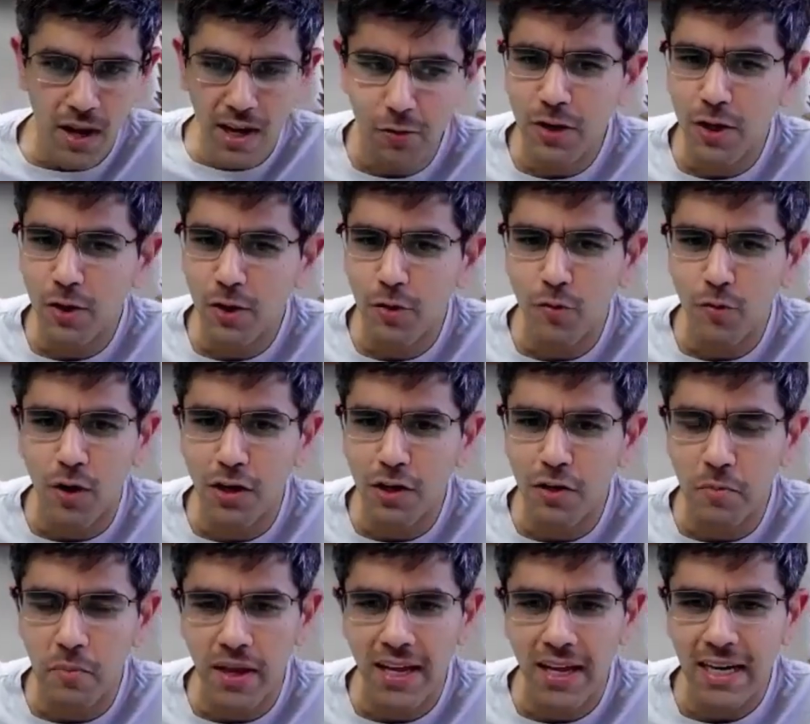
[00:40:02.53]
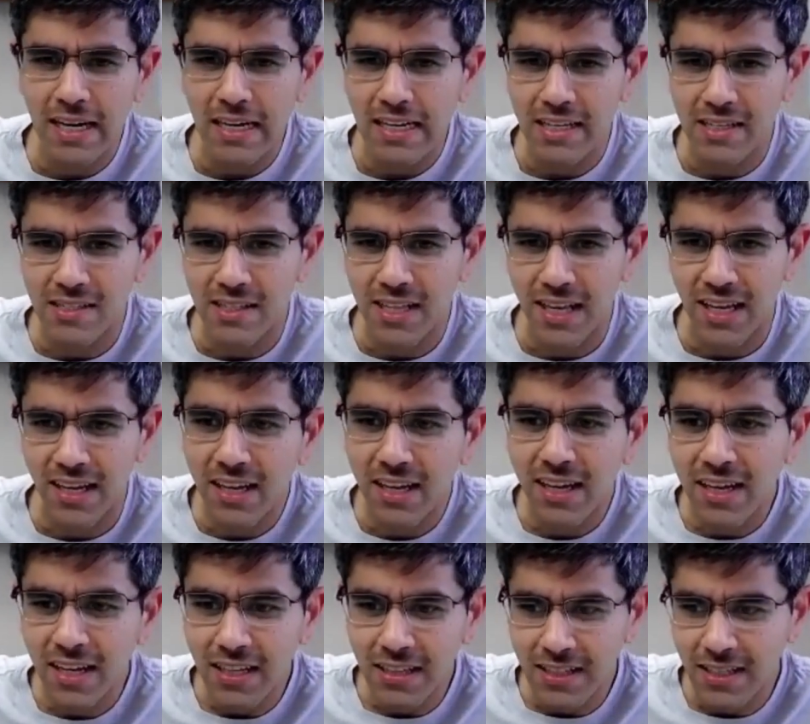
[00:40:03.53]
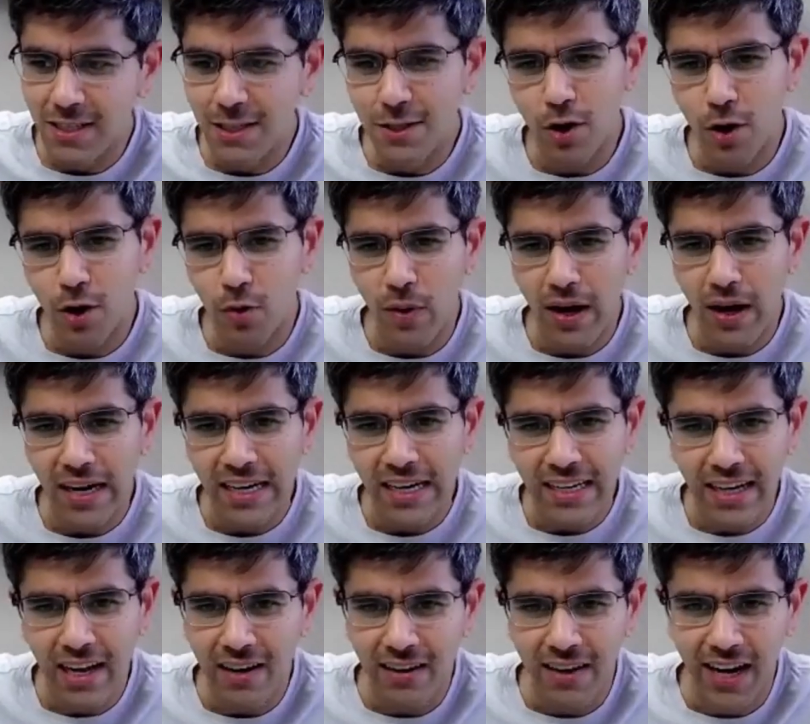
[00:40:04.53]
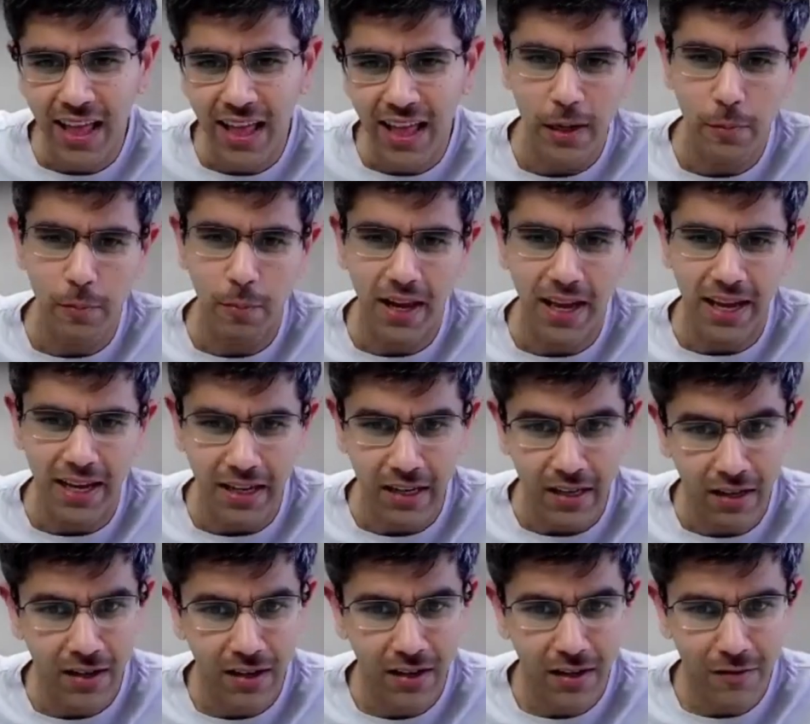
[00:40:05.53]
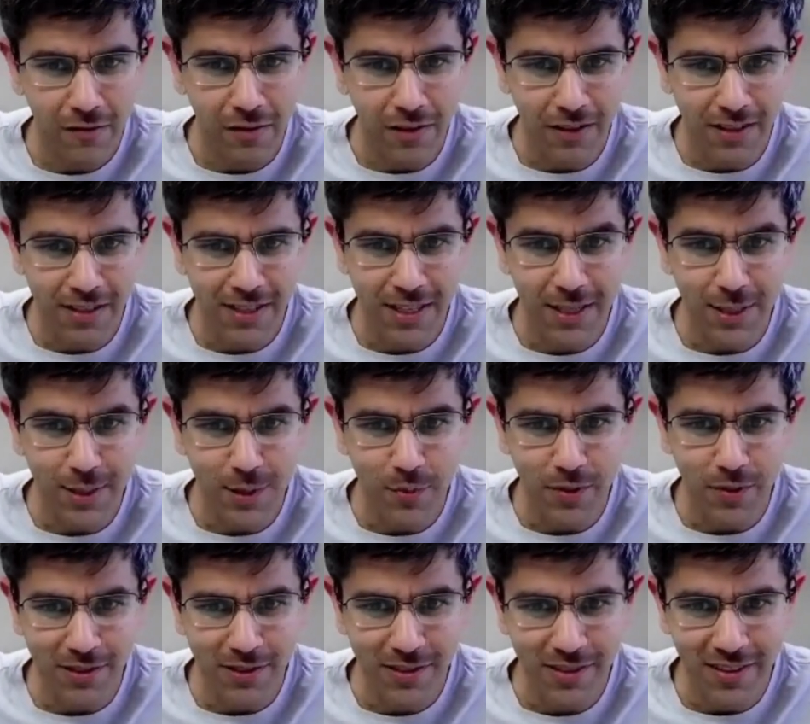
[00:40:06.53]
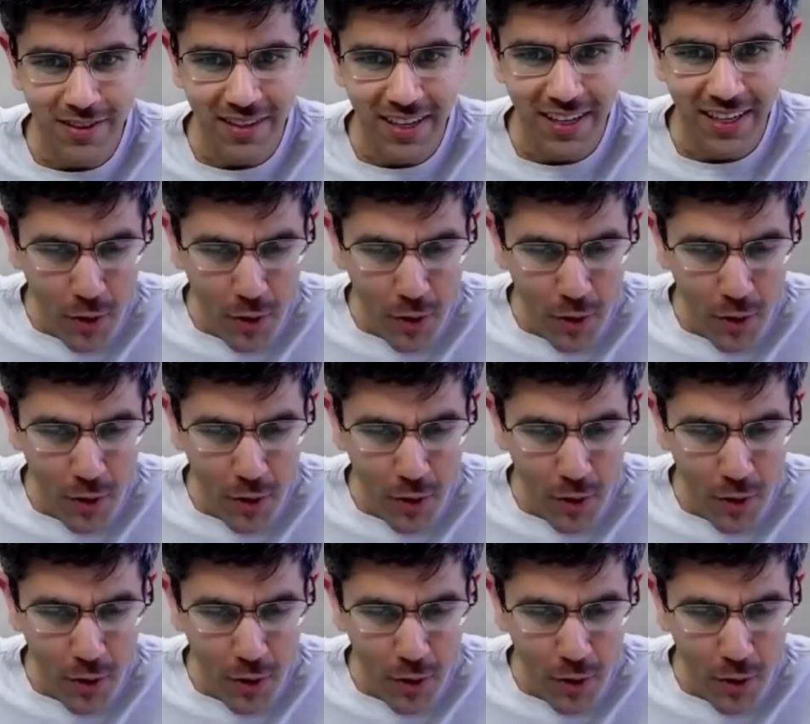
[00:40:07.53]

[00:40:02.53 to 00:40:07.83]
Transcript: You know, we don't want to make it as like, this is your 1-800 helpline for the salesperson.